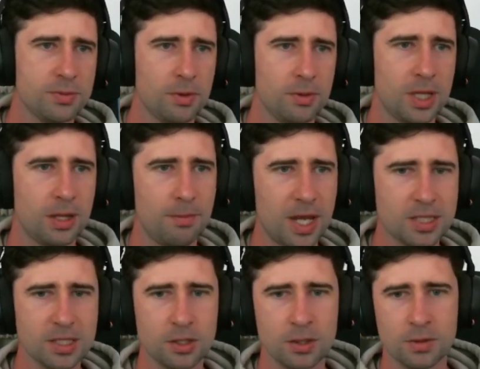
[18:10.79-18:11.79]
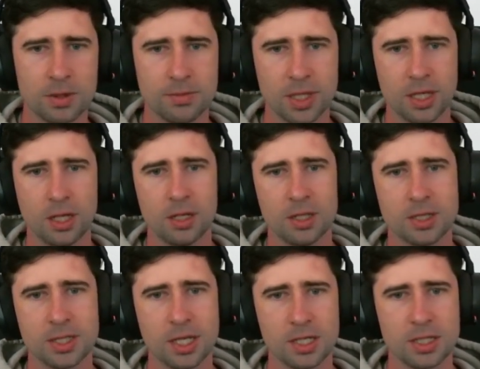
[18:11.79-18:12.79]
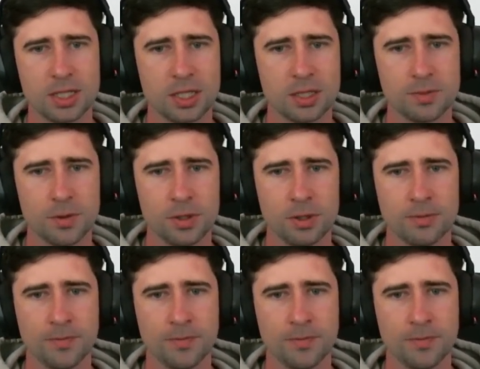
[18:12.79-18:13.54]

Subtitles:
probably the best turn-on play in this deck is Sunspot.